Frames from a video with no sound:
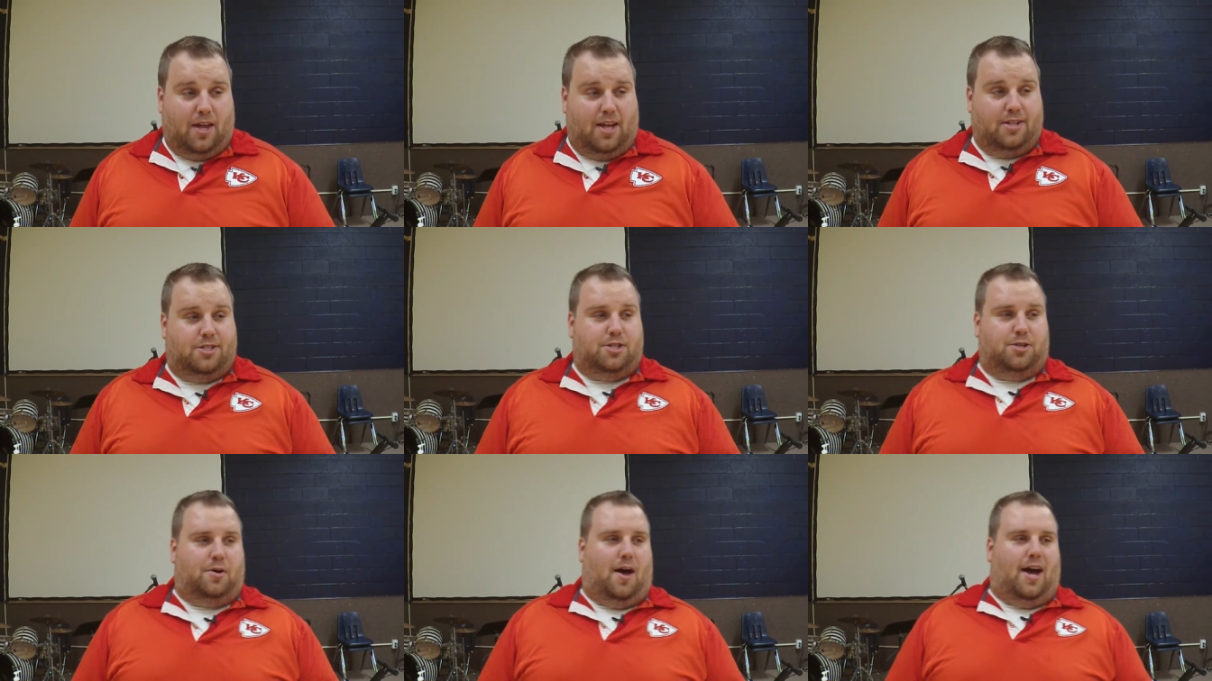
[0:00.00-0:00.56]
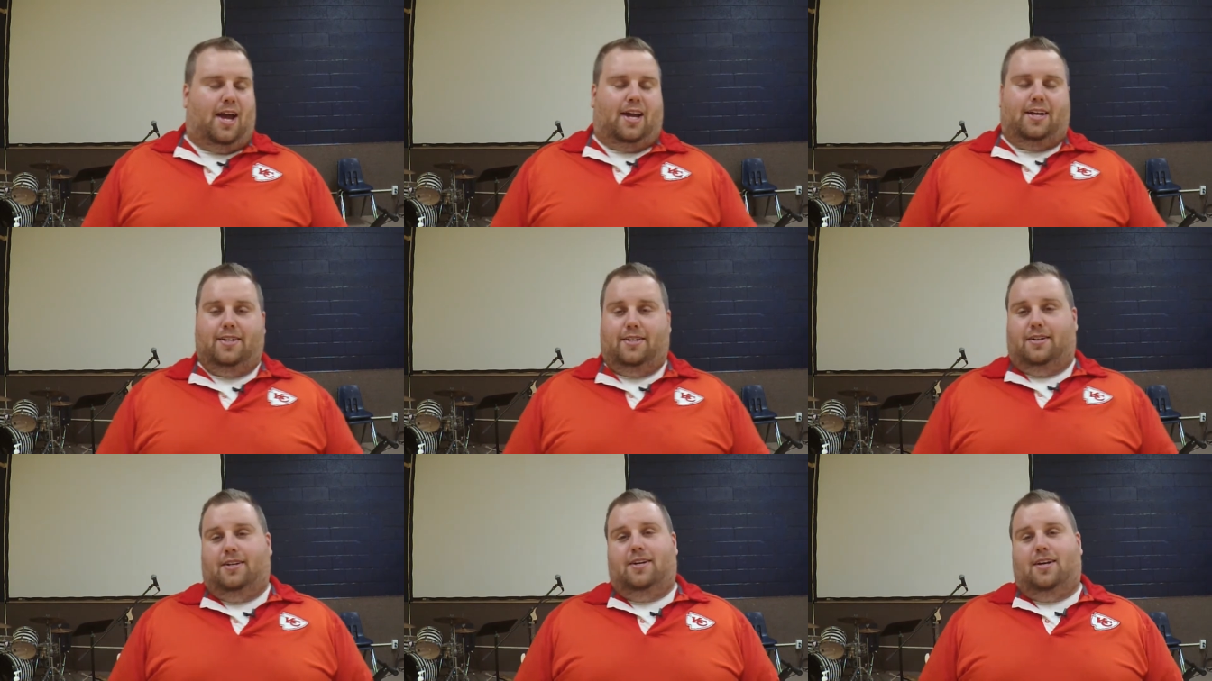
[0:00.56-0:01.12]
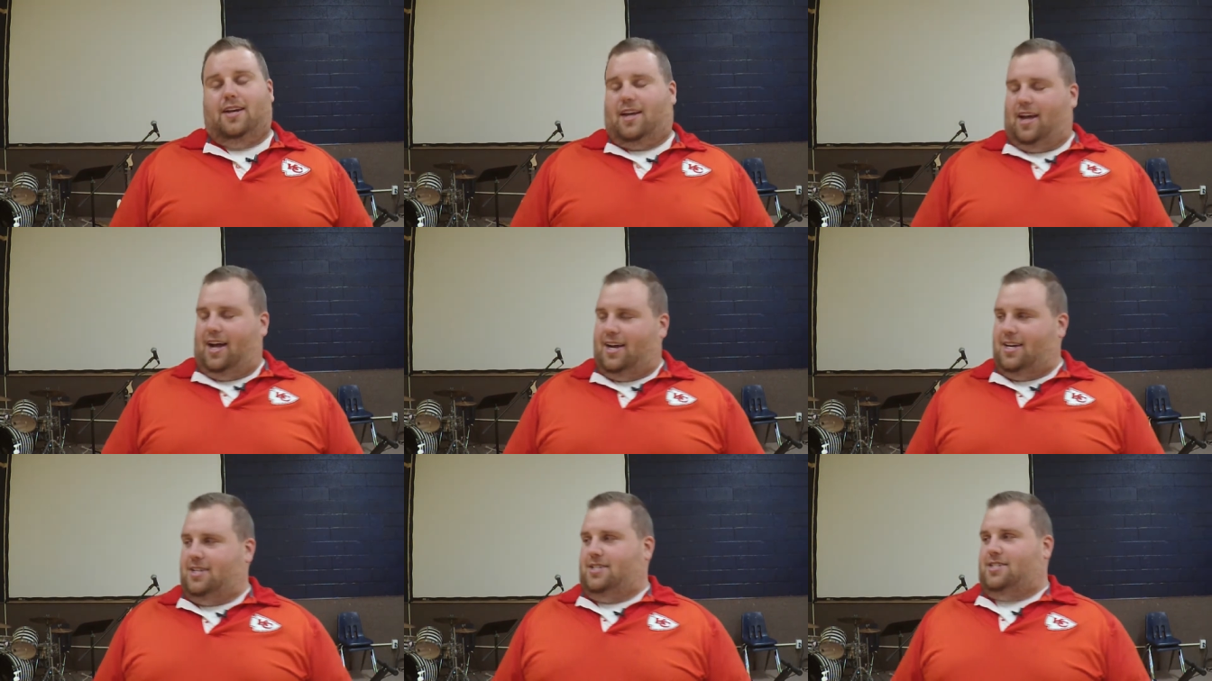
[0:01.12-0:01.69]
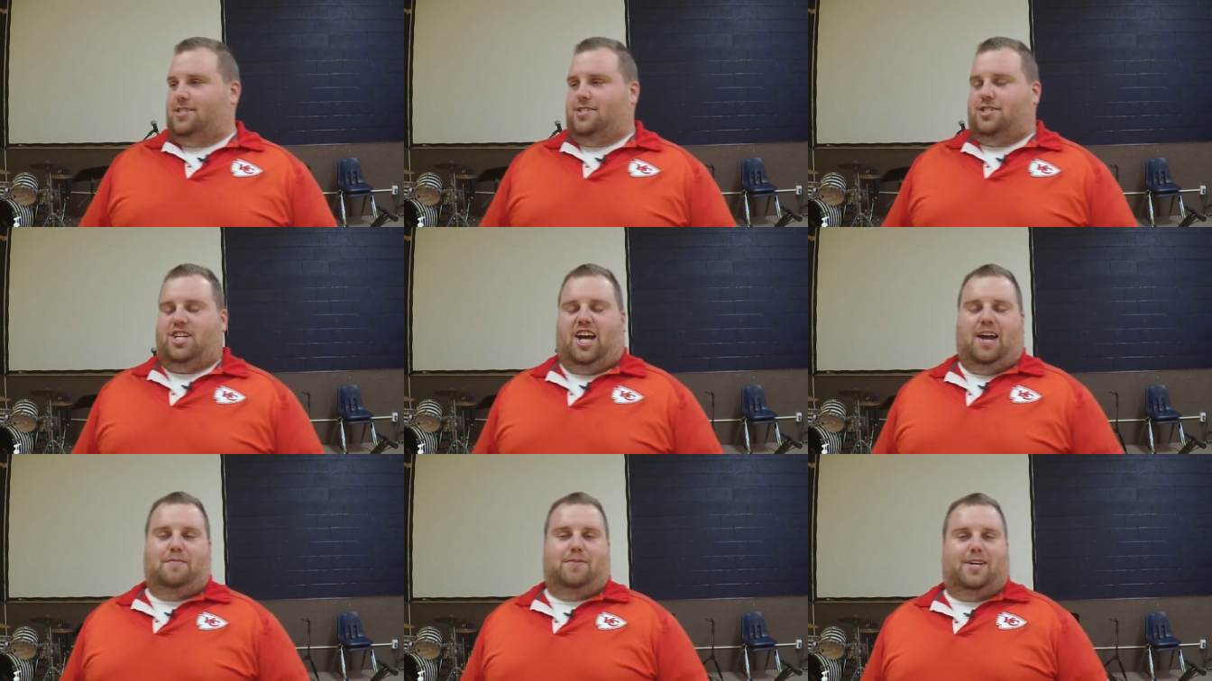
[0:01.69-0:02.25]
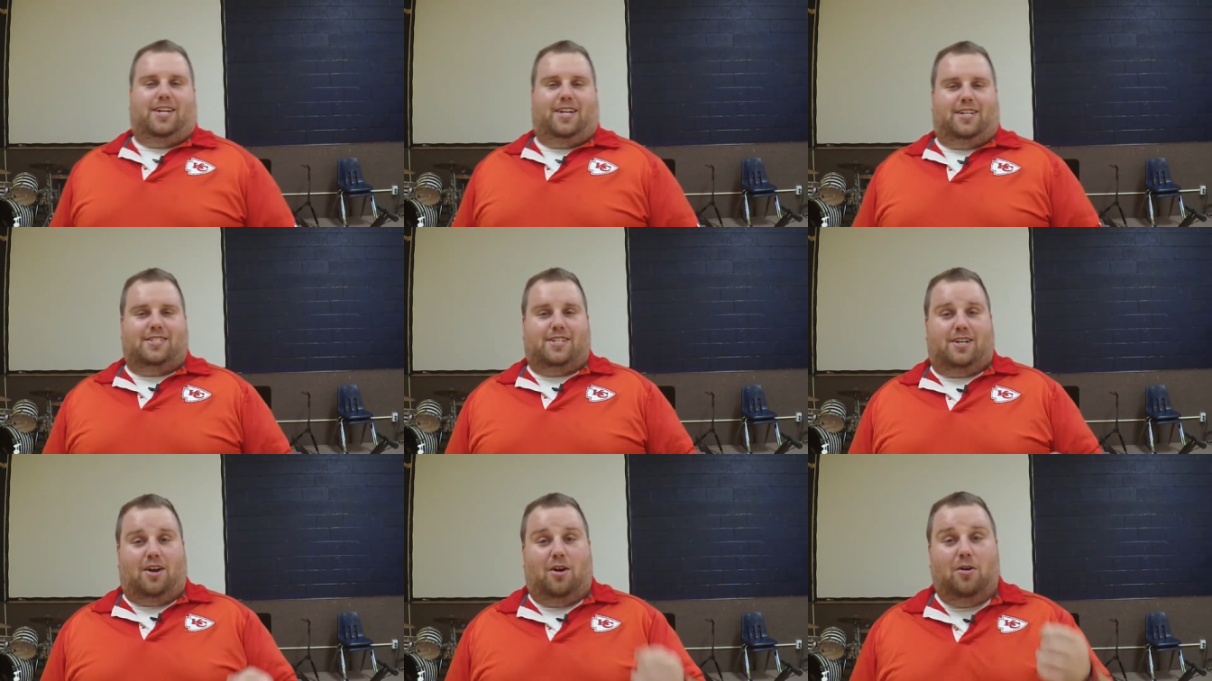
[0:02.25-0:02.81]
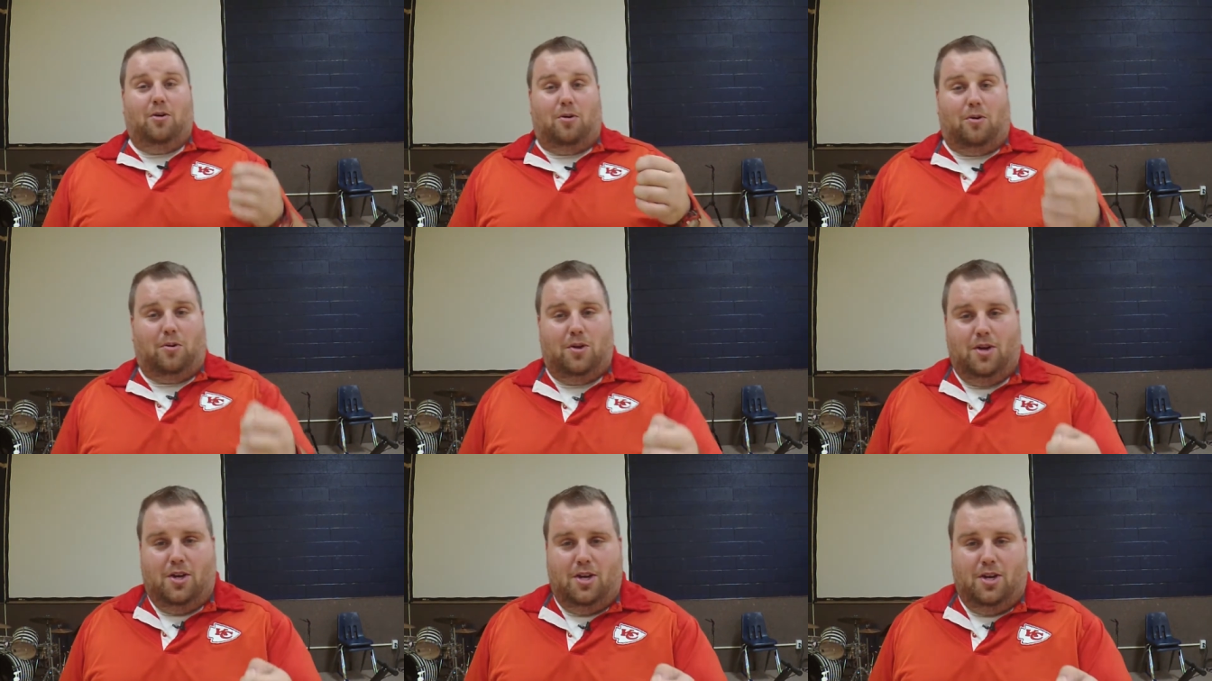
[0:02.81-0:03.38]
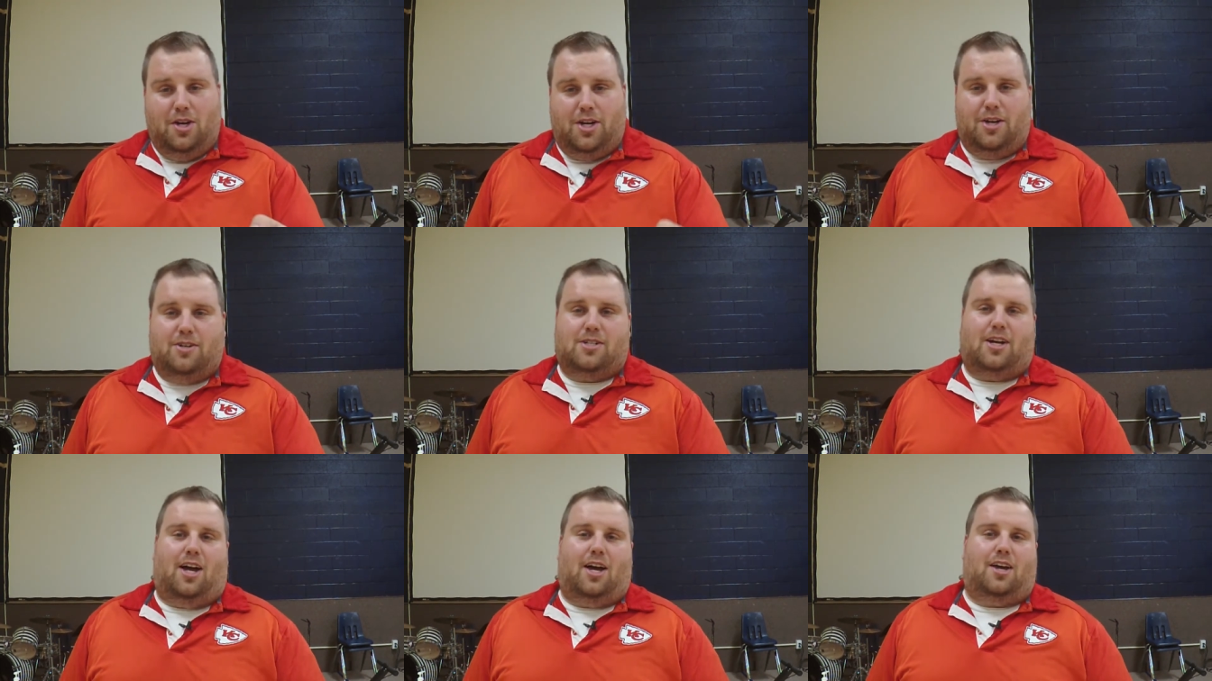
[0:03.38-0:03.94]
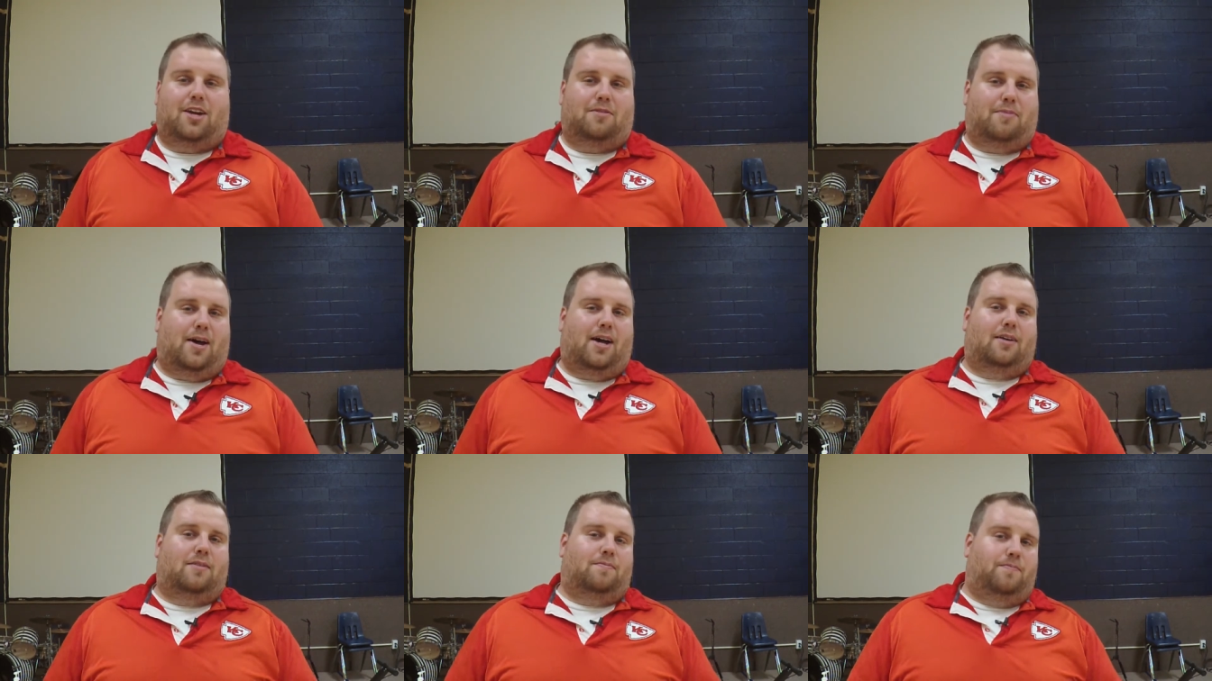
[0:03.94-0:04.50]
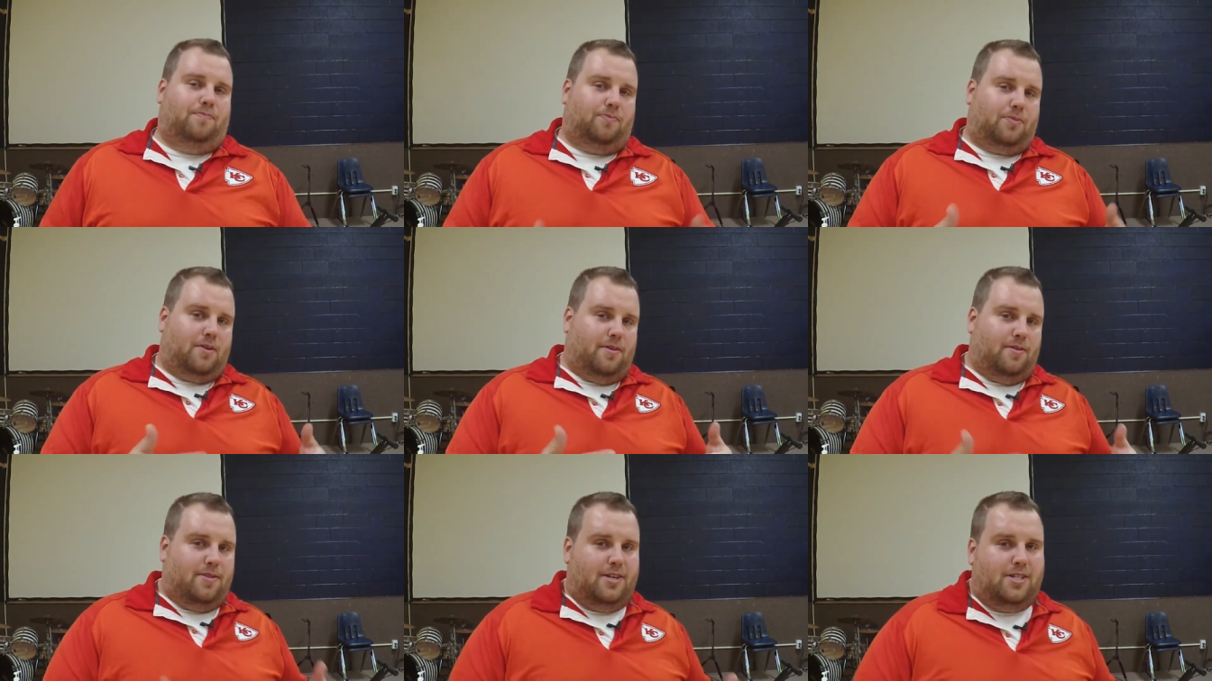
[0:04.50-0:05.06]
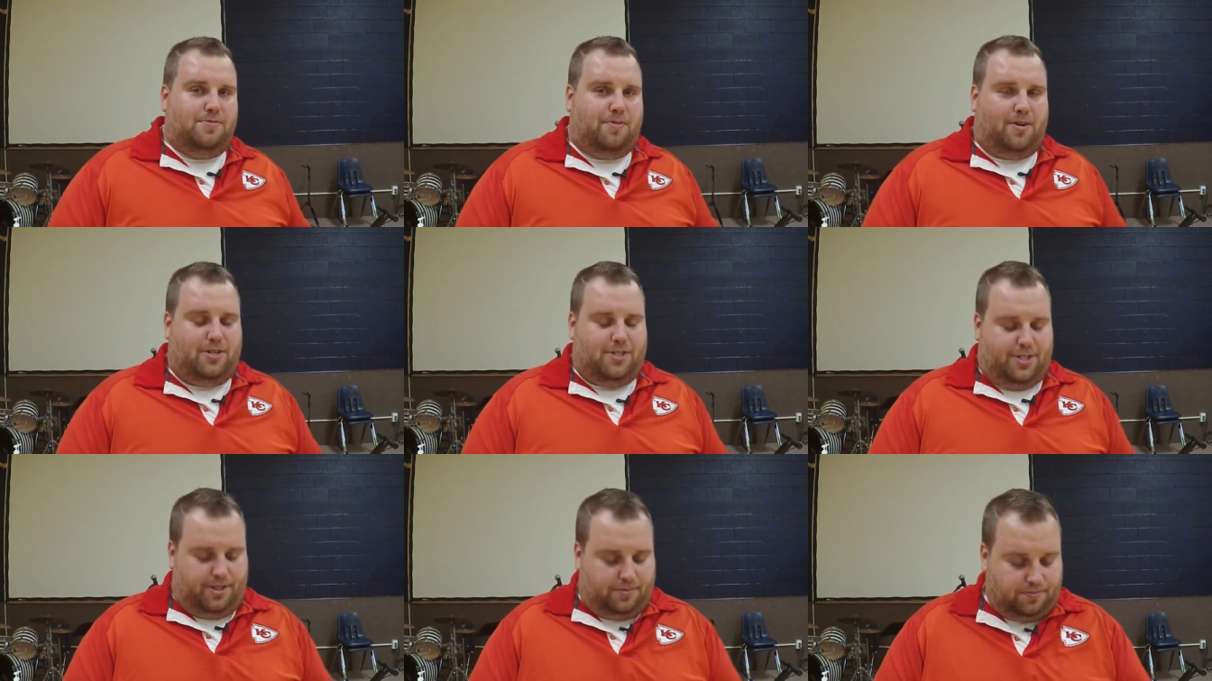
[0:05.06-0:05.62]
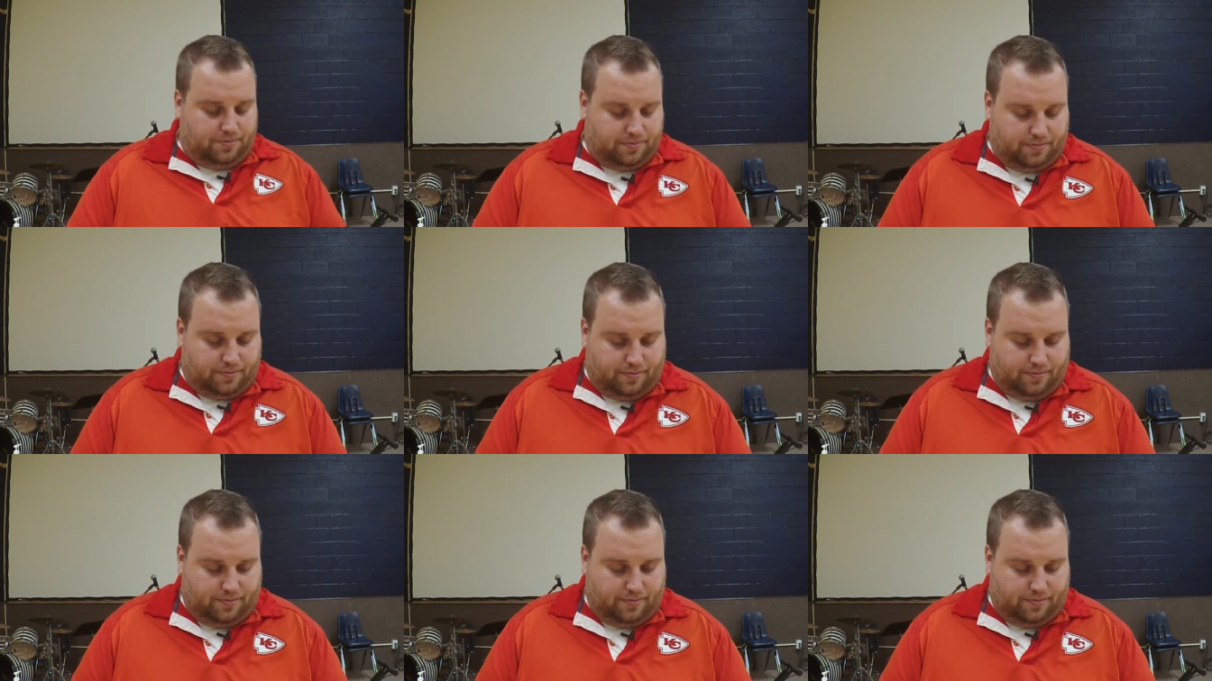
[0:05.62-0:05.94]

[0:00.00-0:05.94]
And so I kind of just chimed in and said, oh, you're talking about this person.